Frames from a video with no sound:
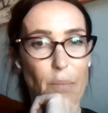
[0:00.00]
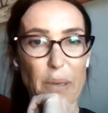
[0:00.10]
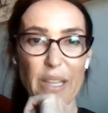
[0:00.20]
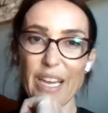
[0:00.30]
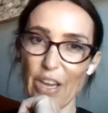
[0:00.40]

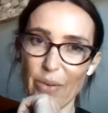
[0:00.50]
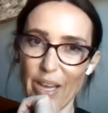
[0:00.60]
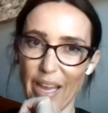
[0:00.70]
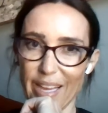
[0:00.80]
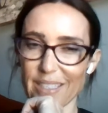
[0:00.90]
but they go
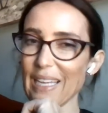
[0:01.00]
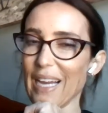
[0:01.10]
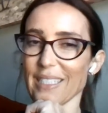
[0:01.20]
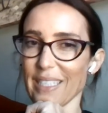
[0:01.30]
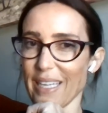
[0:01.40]
ahead
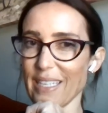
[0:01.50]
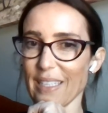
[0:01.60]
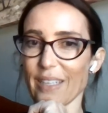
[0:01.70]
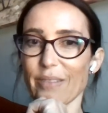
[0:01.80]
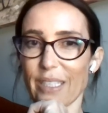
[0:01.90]
and take
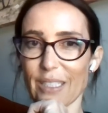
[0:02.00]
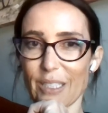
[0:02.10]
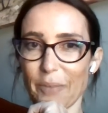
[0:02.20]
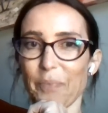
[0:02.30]
that risk.